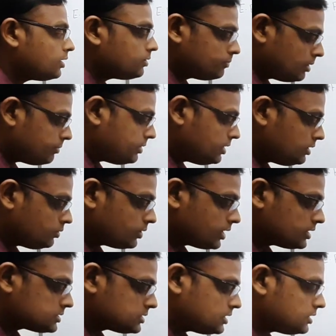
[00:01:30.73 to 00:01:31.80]
Maybe you can
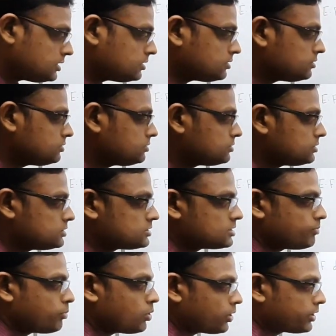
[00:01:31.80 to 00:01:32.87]
say here this is a
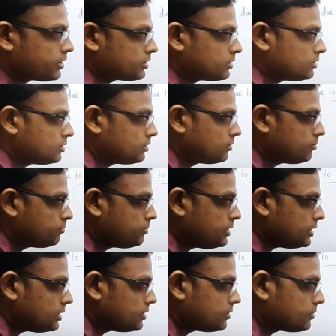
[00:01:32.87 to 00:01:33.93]
point
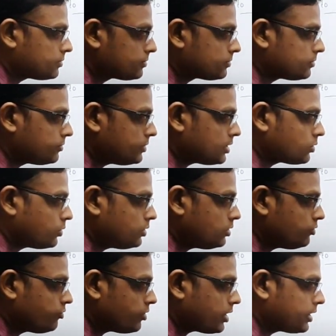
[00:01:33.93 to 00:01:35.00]
P. We are going to
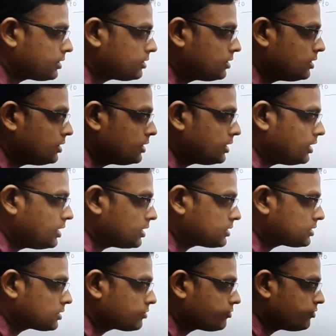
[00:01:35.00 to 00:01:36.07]
find
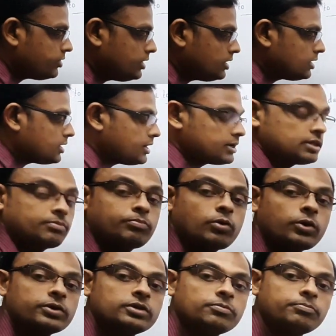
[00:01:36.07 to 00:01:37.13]
electric field at the
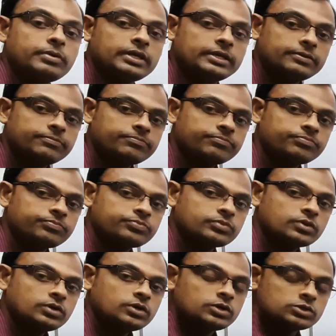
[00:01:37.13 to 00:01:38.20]
point P.
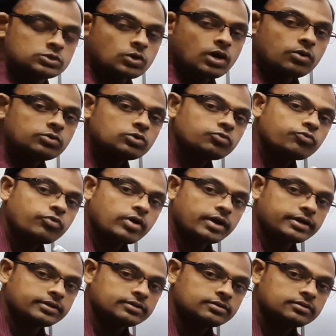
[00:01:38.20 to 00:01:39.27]
So how to
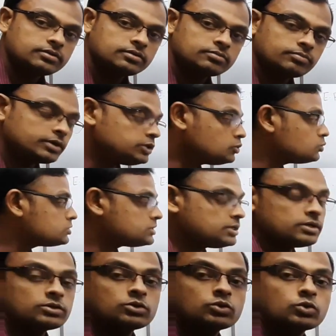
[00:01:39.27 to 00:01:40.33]
find? By
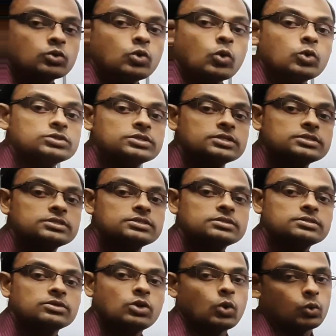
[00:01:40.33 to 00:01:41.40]
using Gauss's
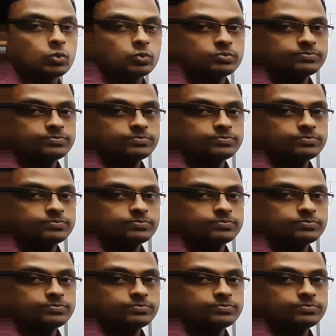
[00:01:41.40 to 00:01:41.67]
law.